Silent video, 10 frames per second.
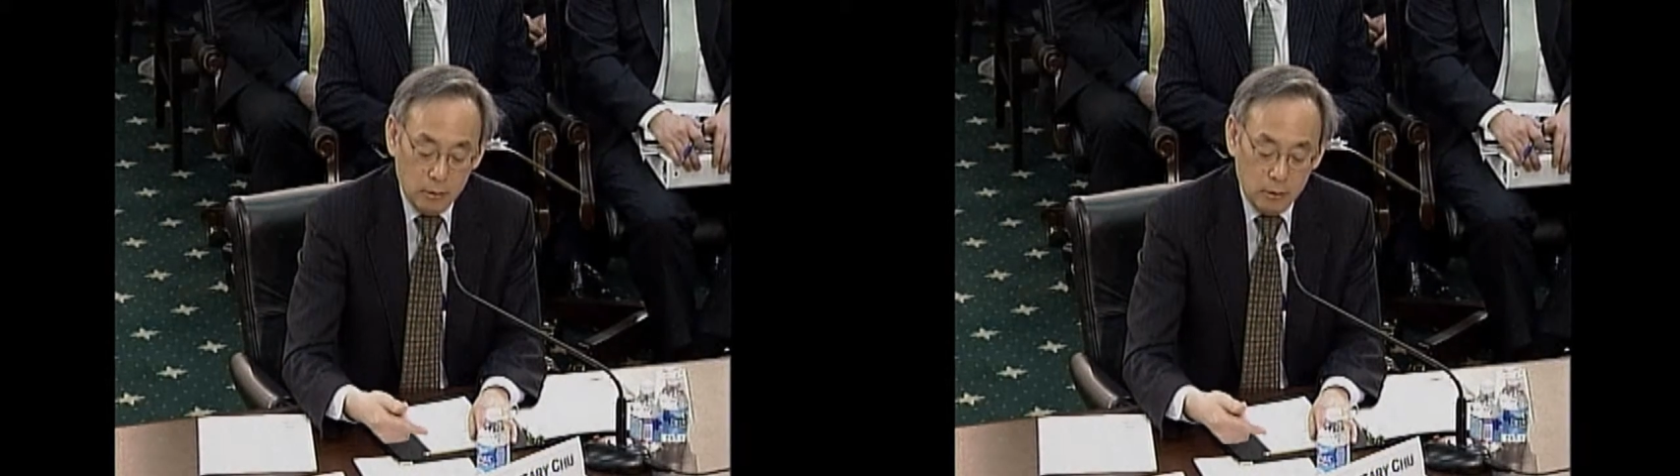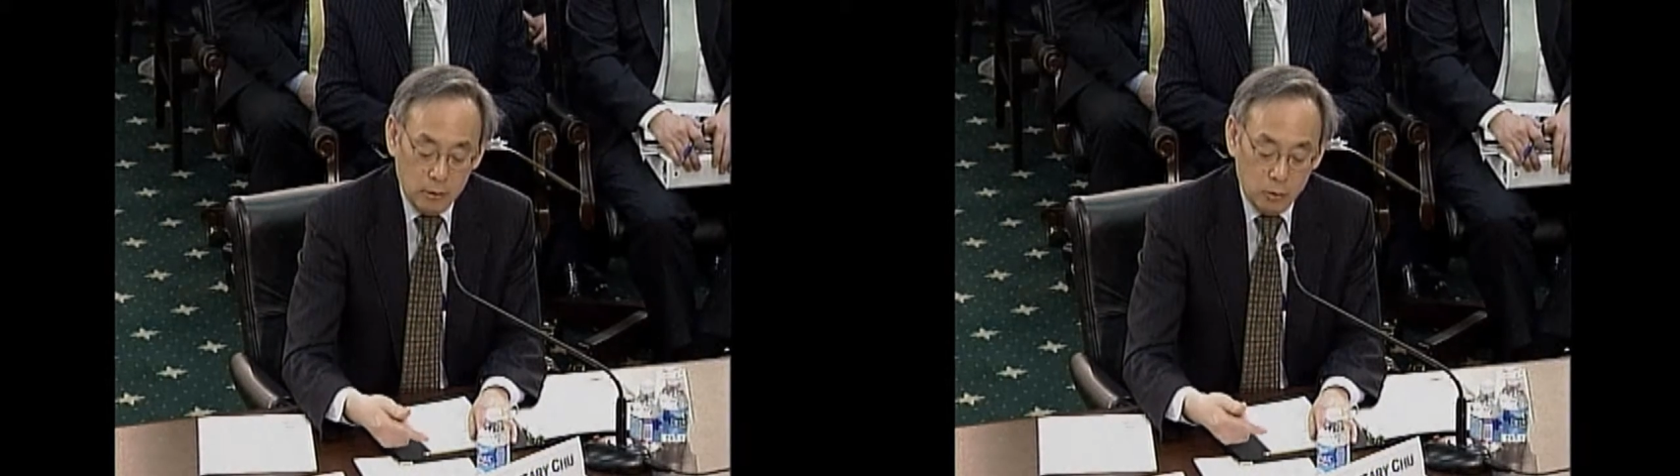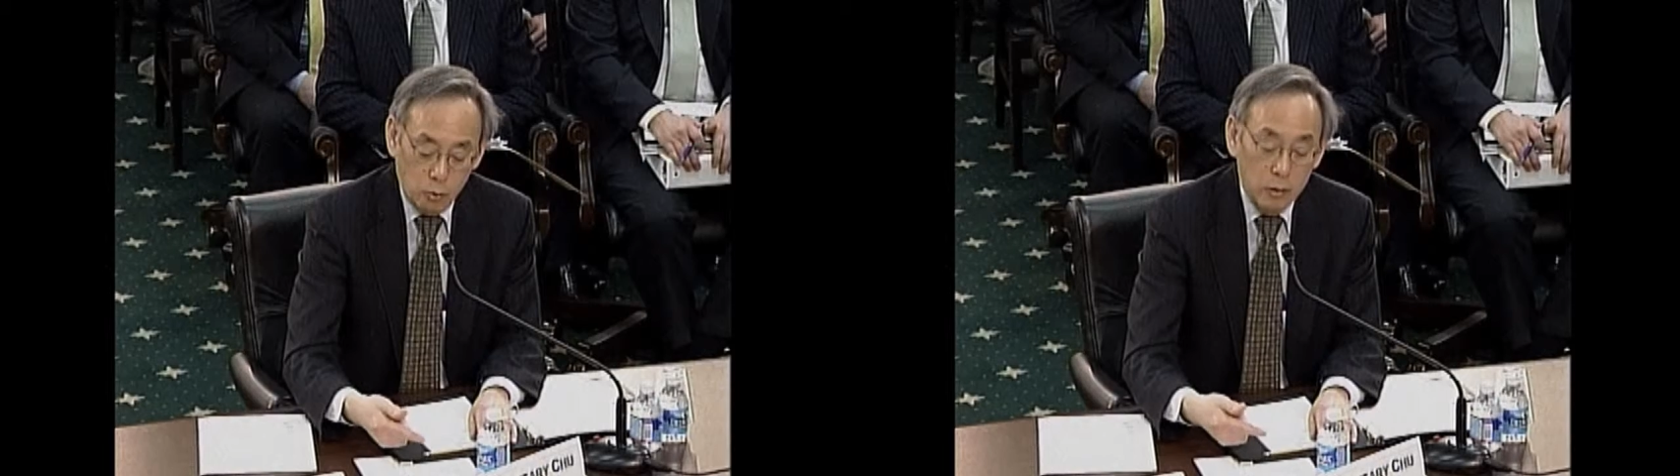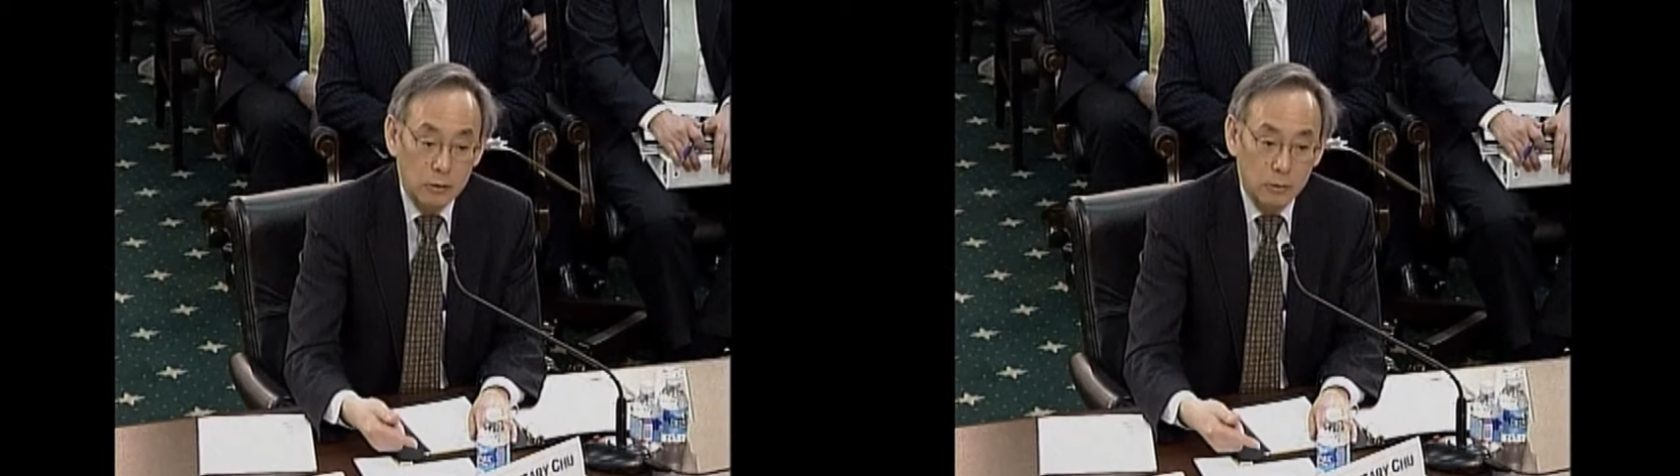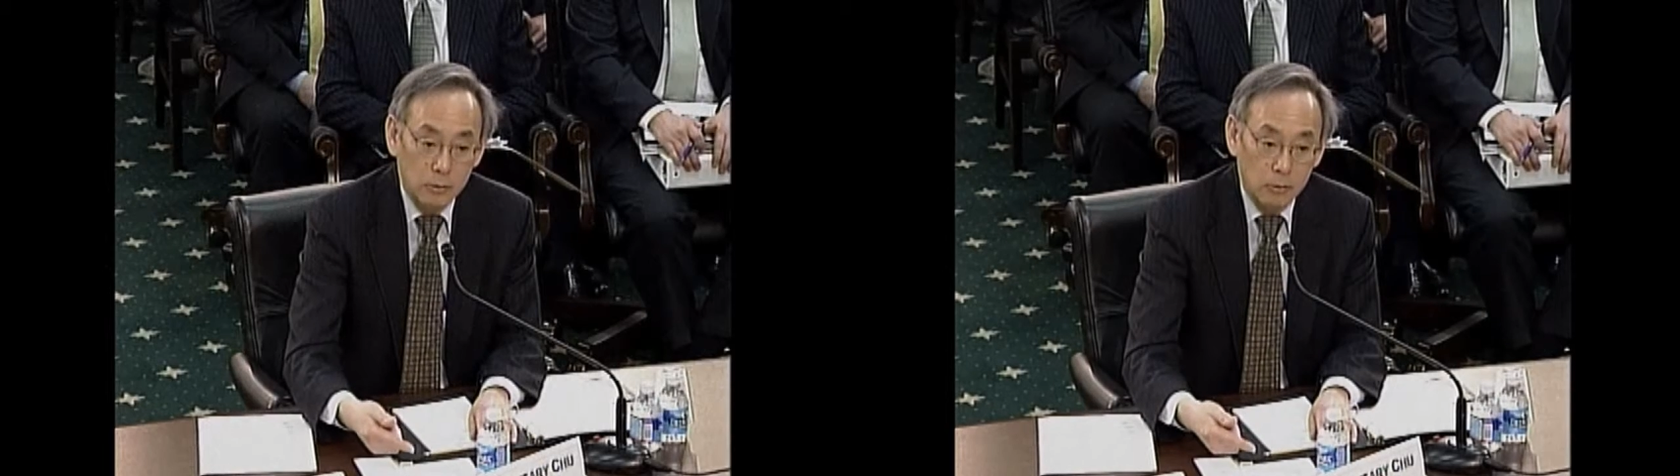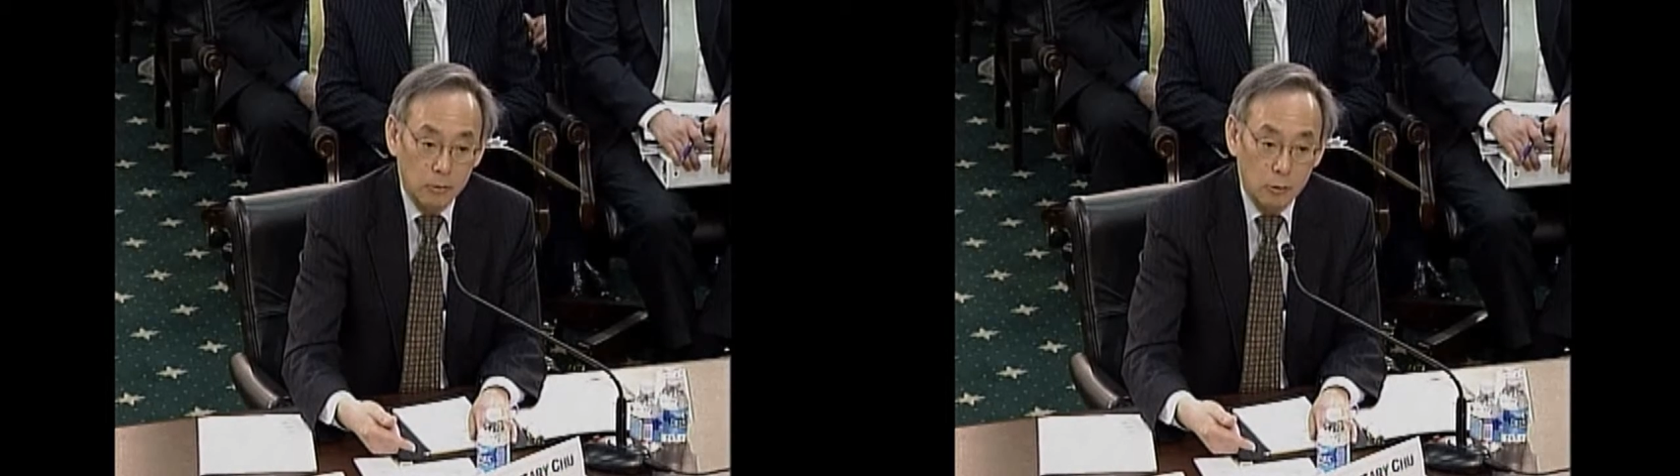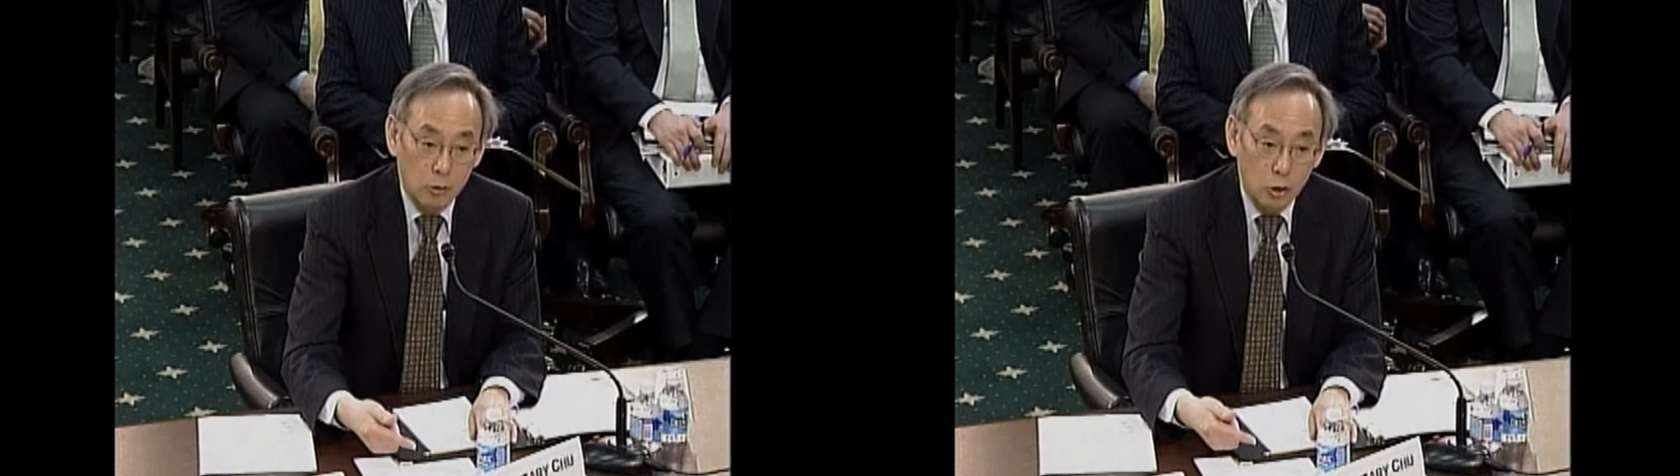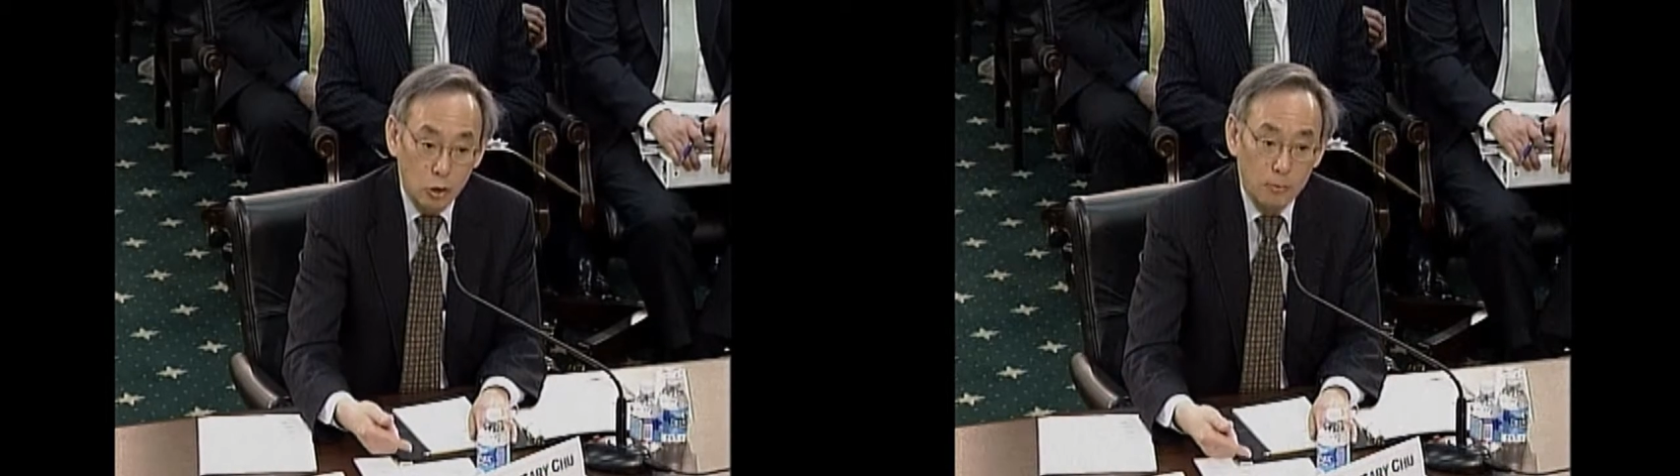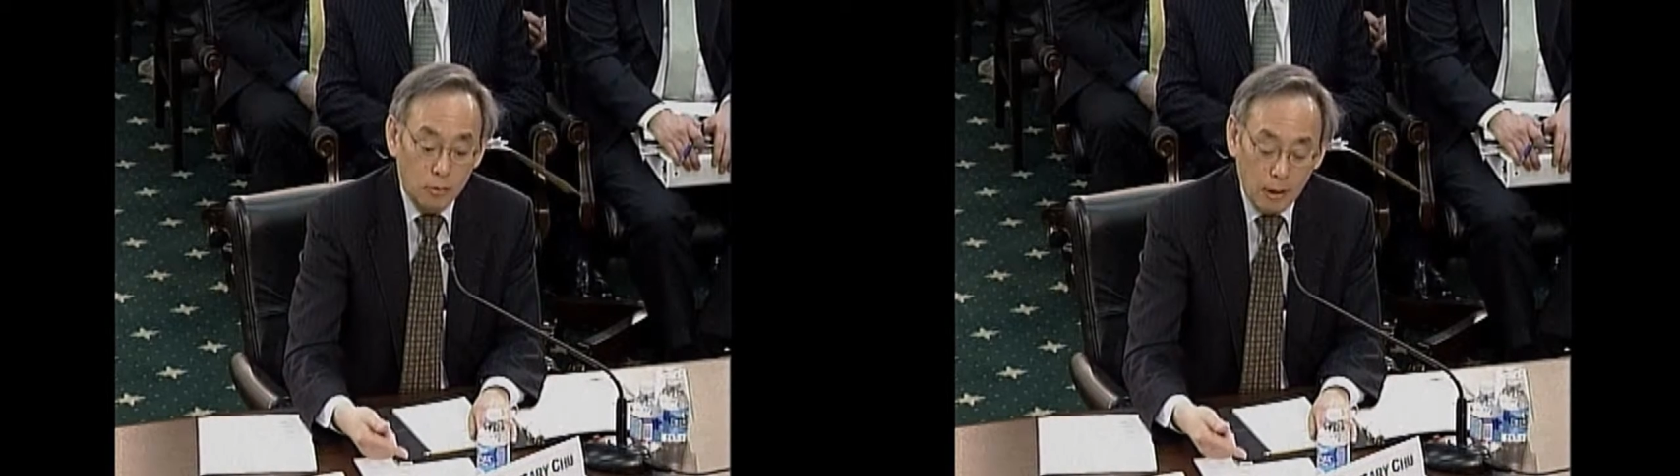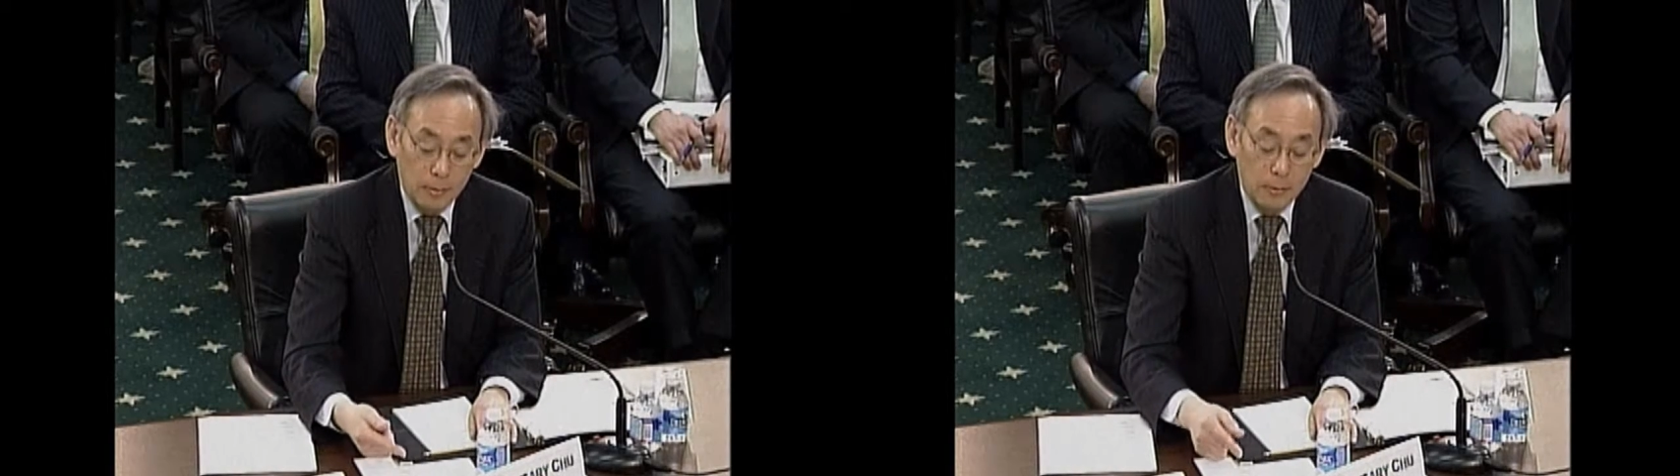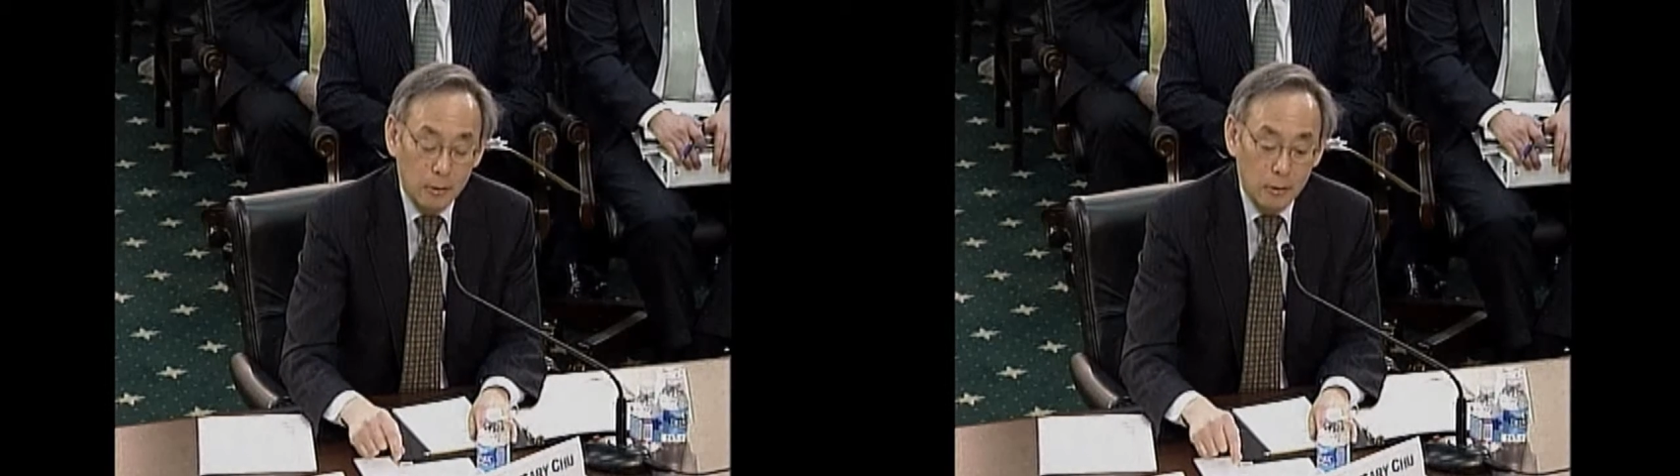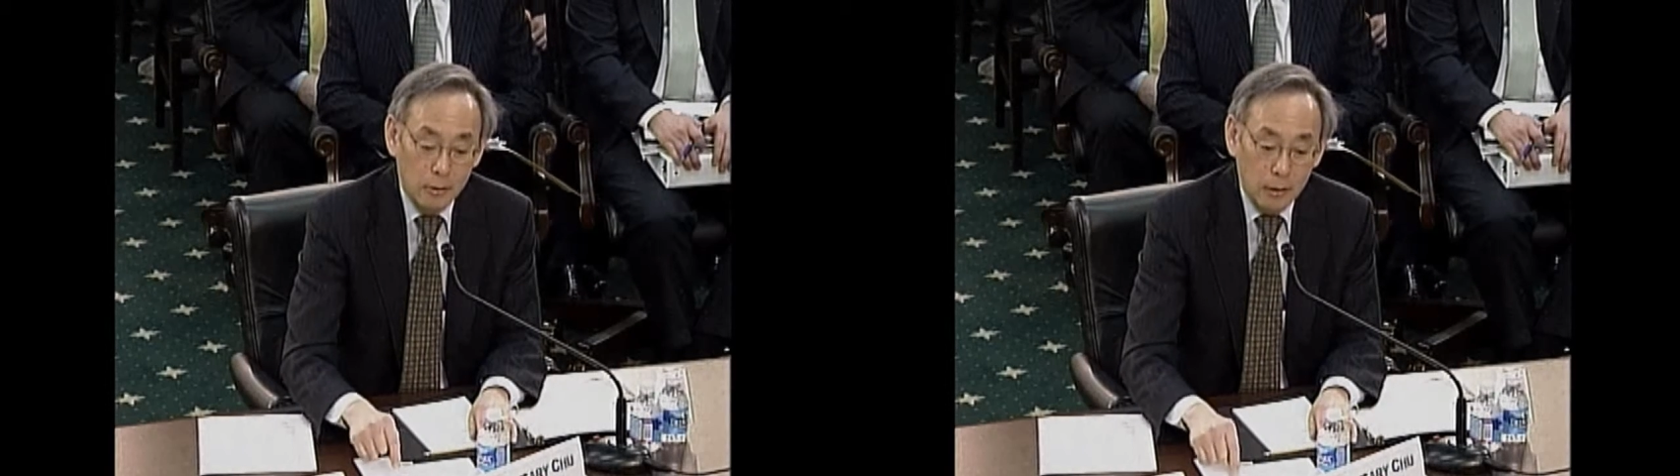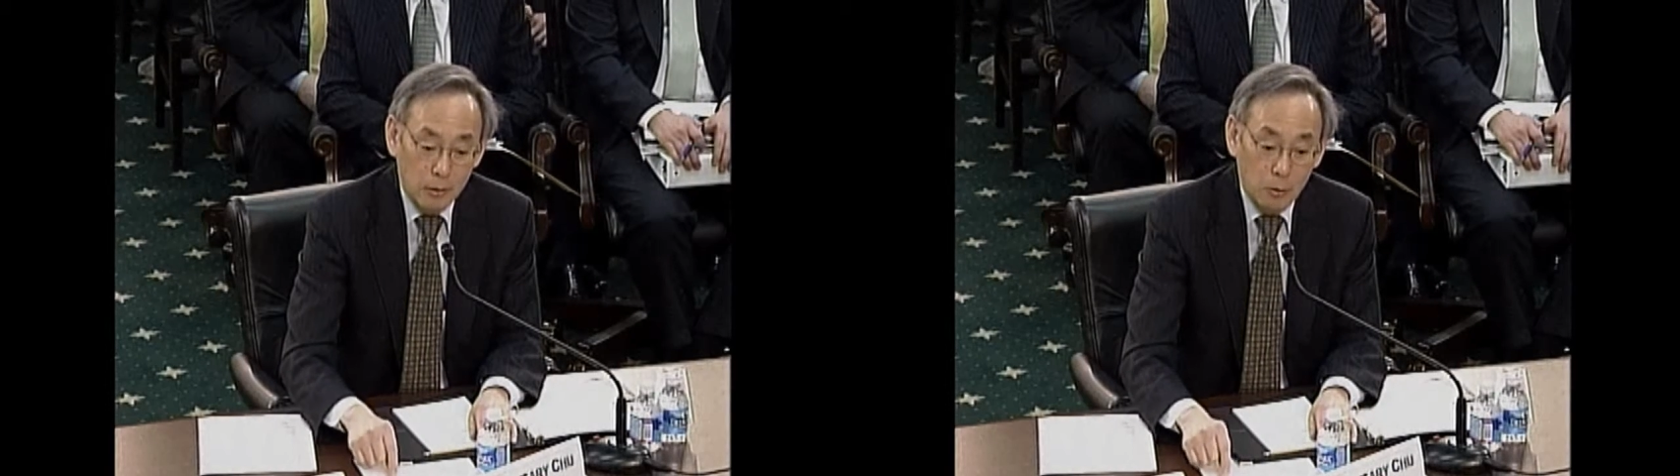there's a reasonable, good probability that